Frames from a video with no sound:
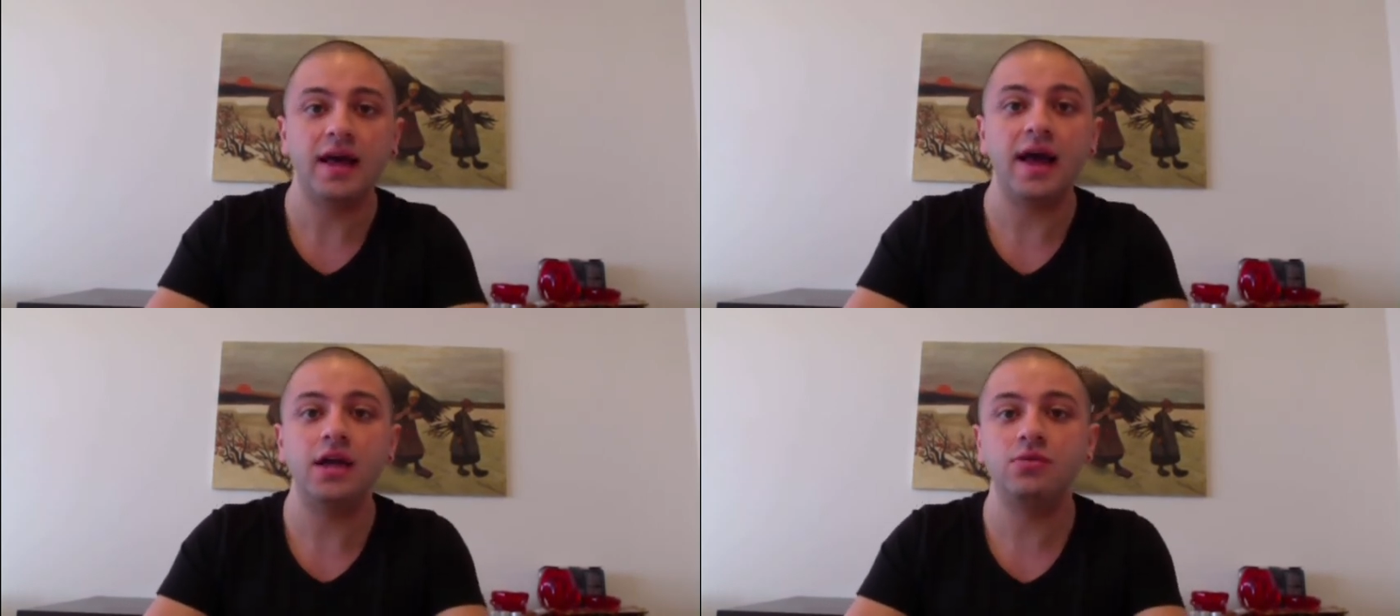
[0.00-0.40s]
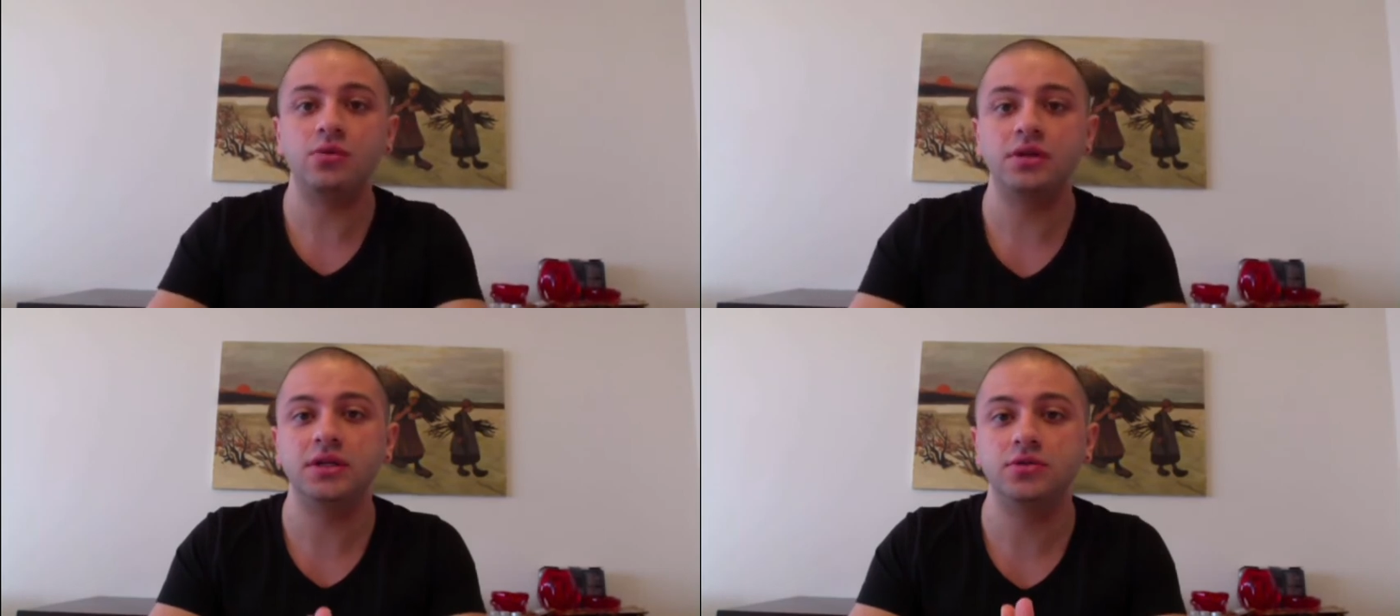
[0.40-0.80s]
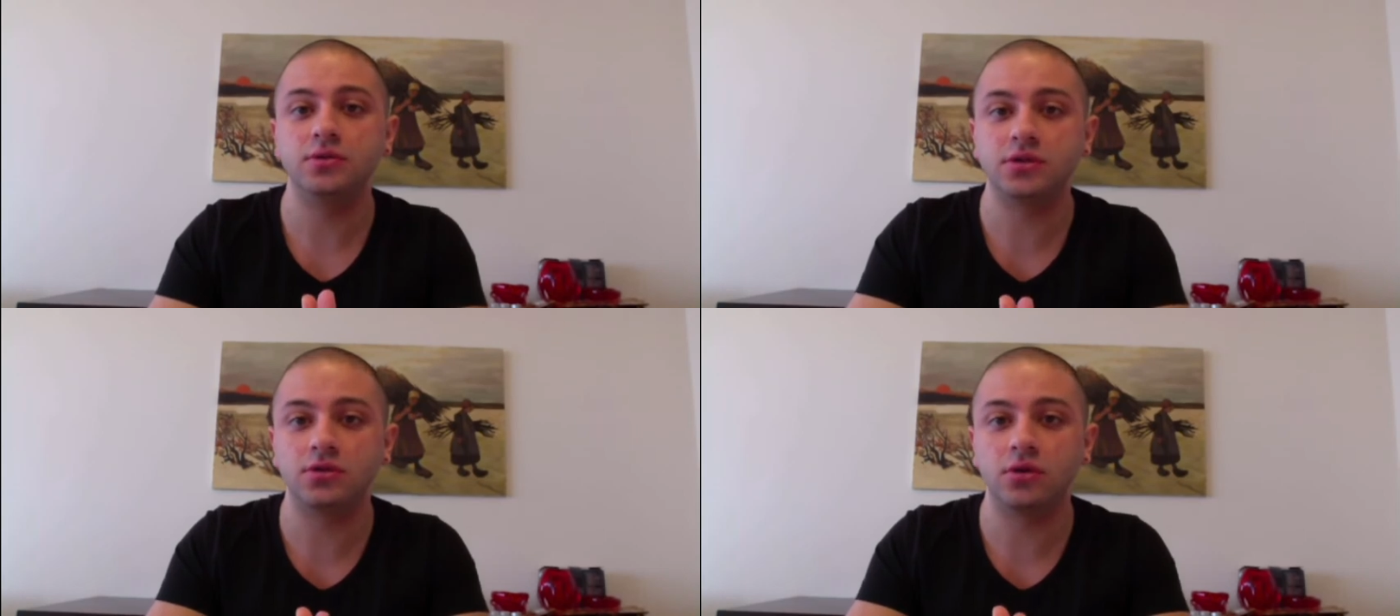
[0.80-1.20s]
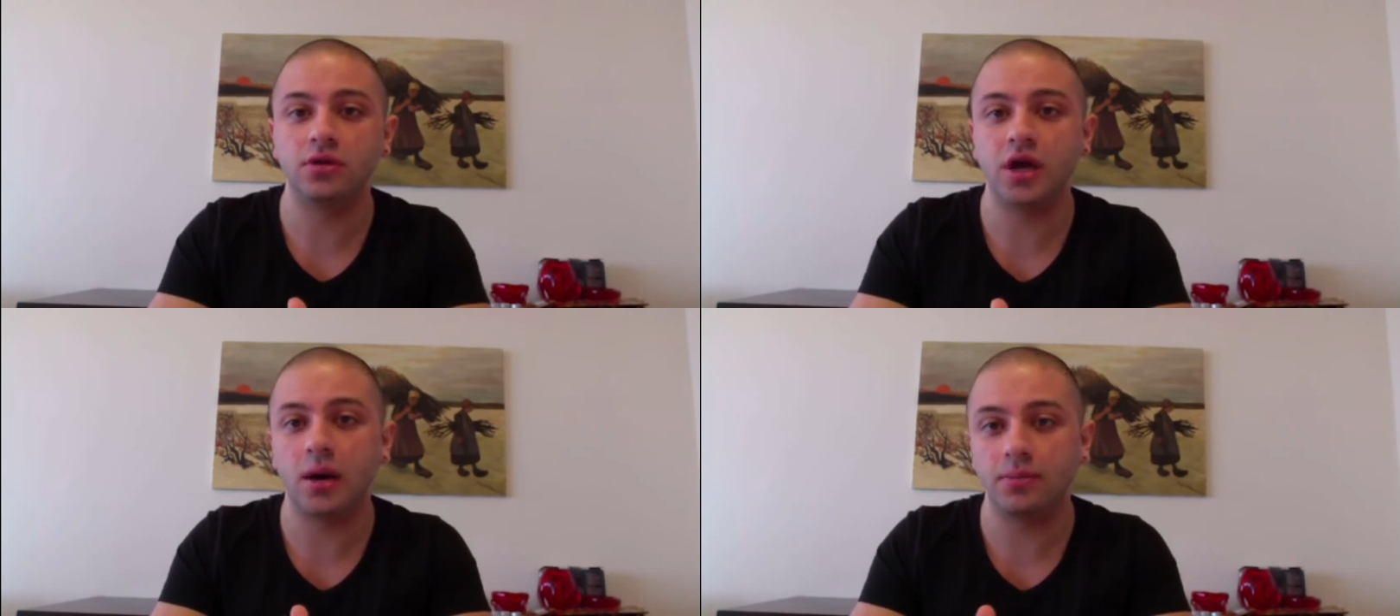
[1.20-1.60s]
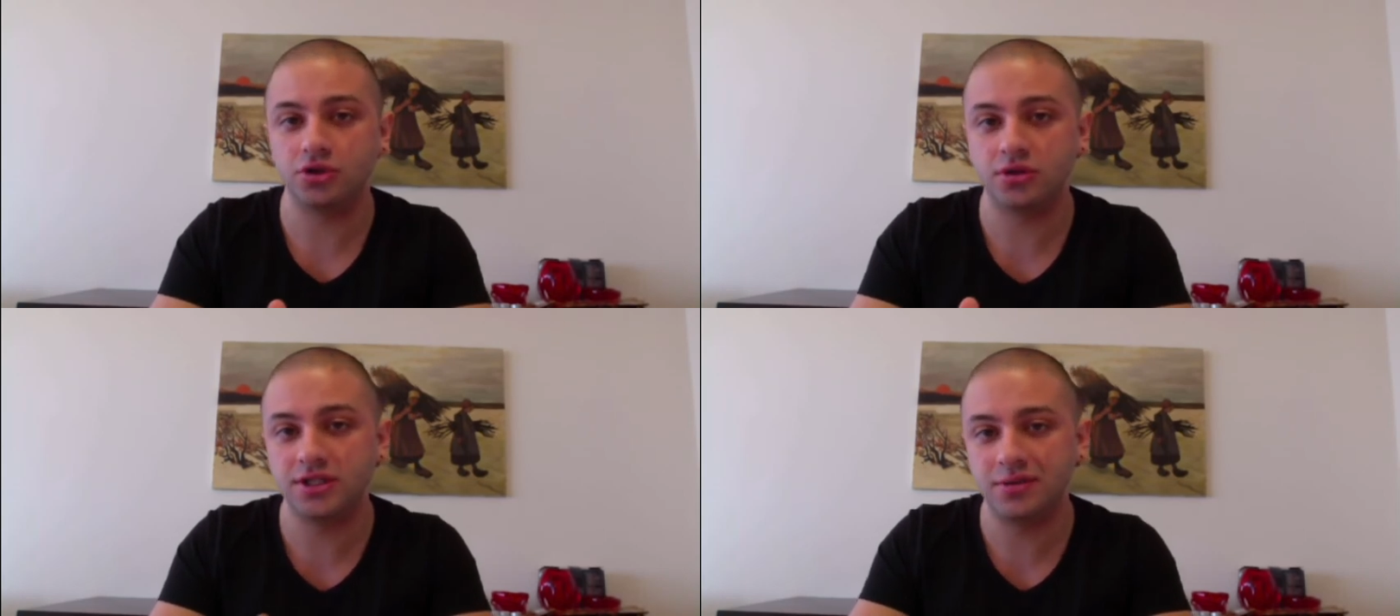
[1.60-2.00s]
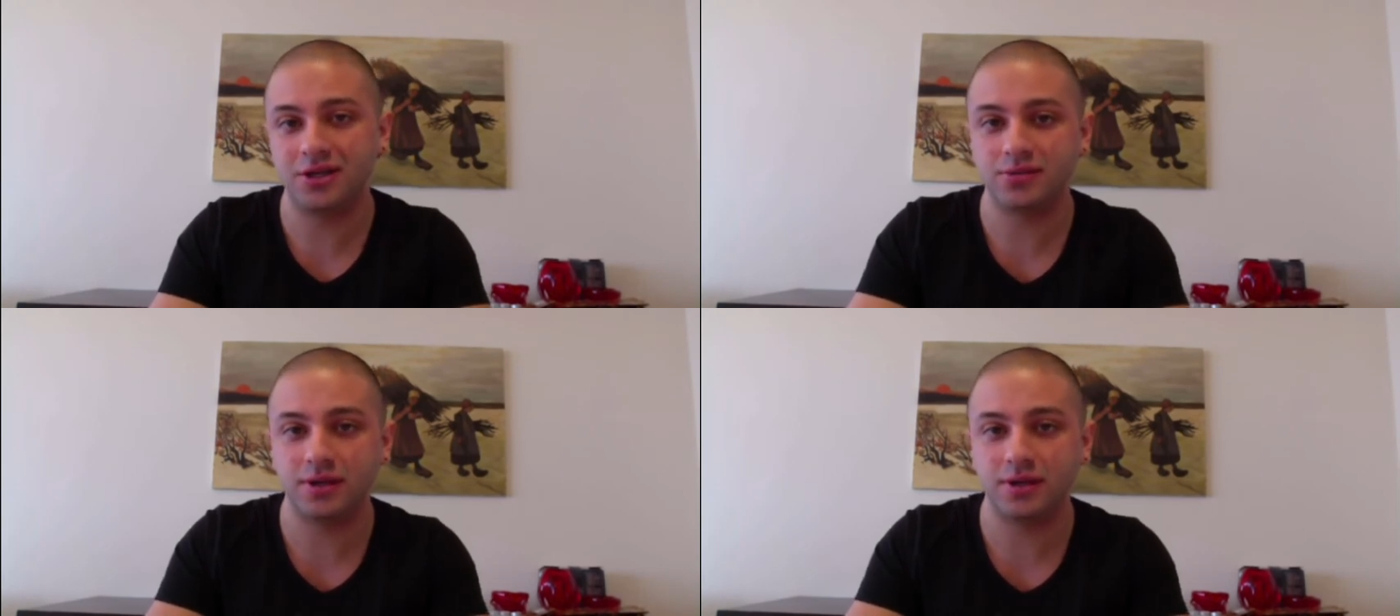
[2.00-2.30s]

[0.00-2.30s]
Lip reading: and will need to install the optional C++